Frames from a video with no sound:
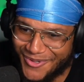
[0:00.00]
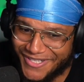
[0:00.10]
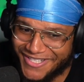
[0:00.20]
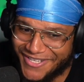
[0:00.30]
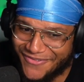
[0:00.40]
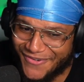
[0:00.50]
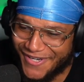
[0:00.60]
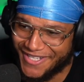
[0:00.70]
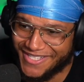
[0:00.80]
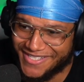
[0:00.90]
the
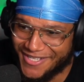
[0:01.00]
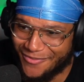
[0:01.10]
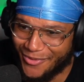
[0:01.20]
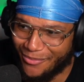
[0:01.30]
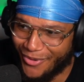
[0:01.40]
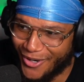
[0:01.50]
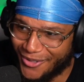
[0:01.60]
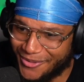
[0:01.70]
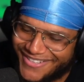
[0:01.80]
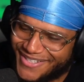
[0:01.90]
fuck is up with
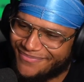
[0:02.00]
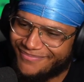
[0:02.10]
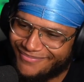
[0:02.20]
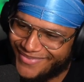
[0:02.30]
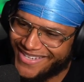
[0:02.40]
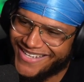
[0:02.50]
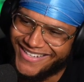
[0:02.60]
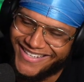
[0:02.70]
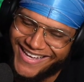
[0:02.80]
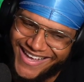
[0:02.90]
bro?
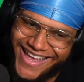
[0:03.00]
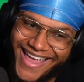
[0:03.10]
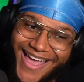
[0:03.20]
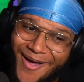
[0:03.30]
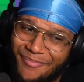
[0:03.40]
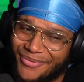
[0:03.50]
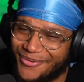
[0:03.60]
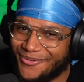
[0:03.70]
Nigga, cap.